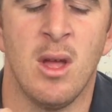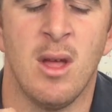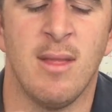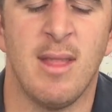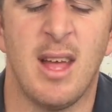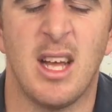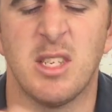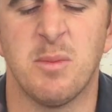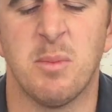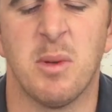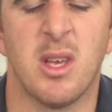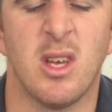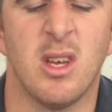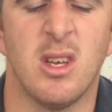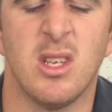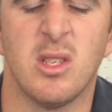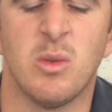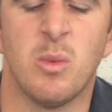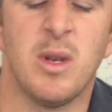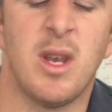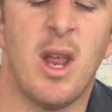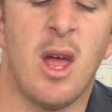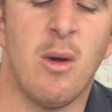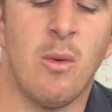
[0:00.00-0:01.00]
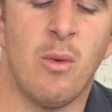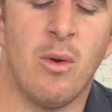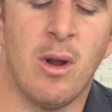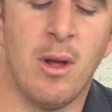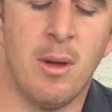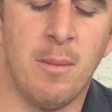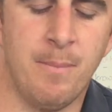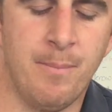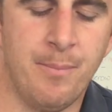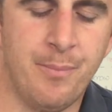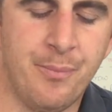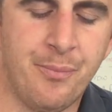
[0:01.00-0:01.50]
That's because we don't want
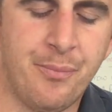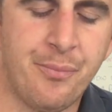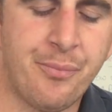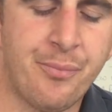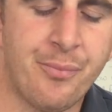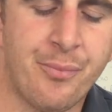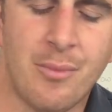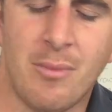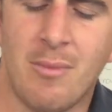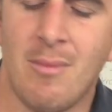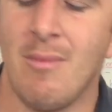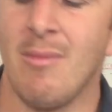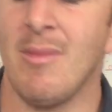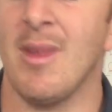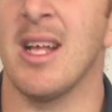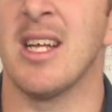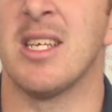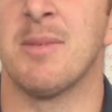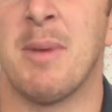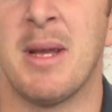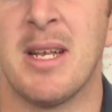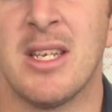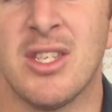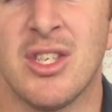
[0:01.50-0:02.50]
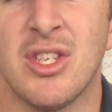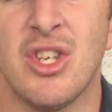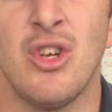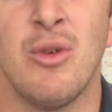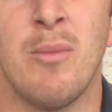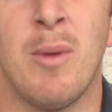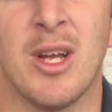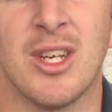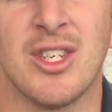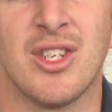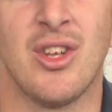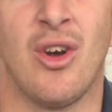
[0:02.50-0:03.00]
to spend too
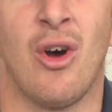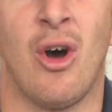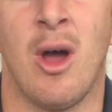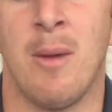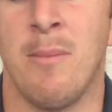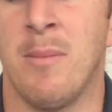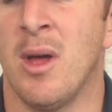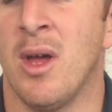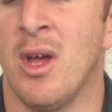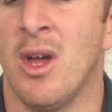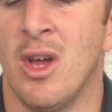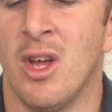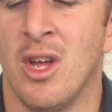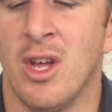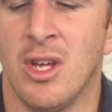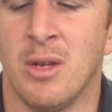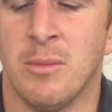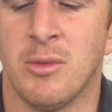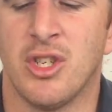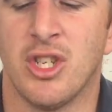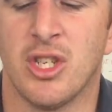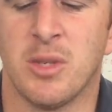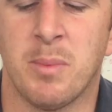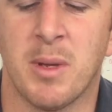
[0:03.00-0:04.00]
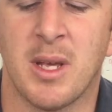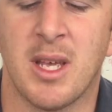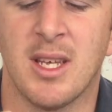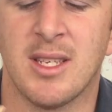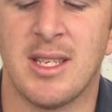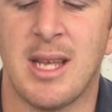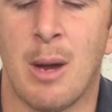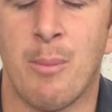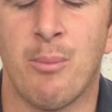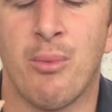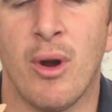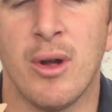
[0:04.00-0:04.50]
much time, just
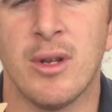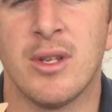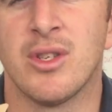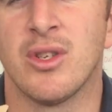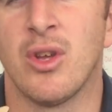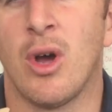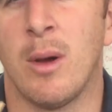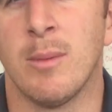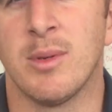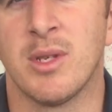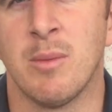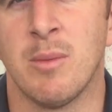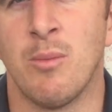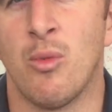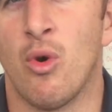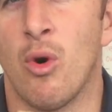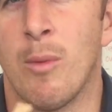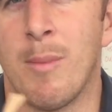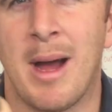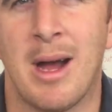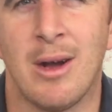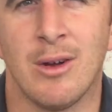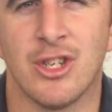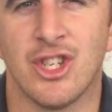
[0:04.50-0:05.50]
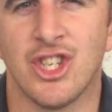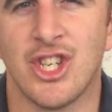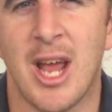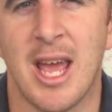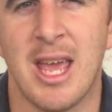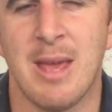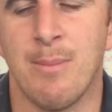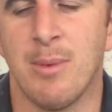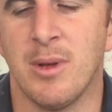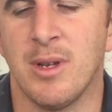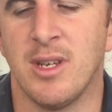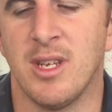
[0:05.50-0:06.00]
because our prototypes are more about
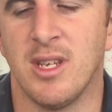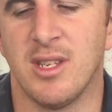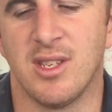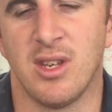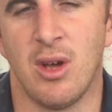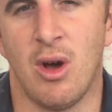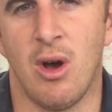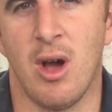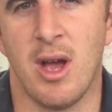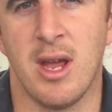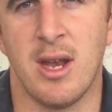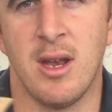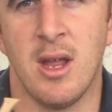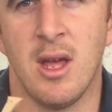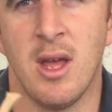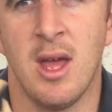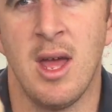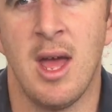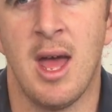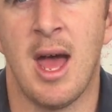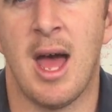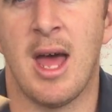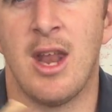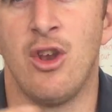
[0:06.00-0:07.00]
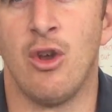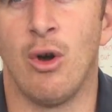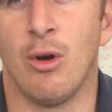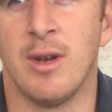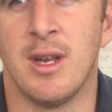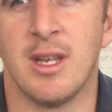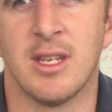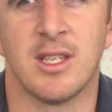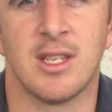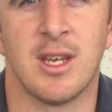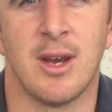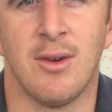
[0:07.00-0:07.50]
shape and design and not
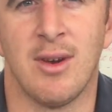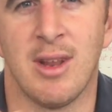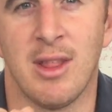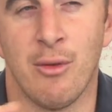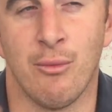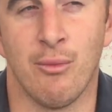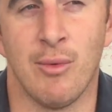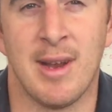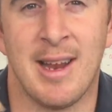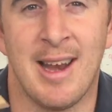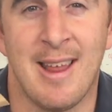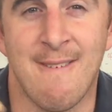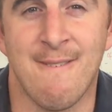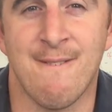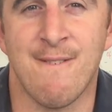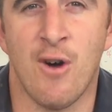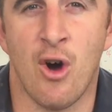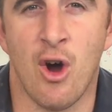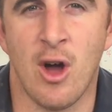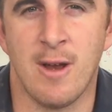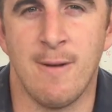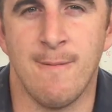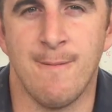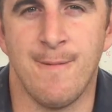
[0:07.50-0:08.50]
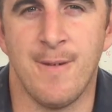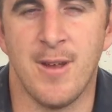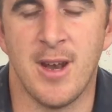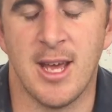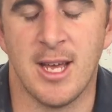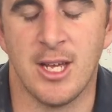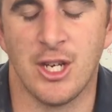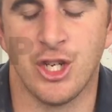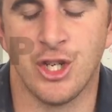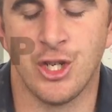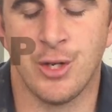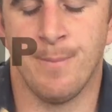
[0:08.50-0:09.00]
necessarily the really fine
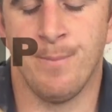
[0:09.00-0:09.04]
finish.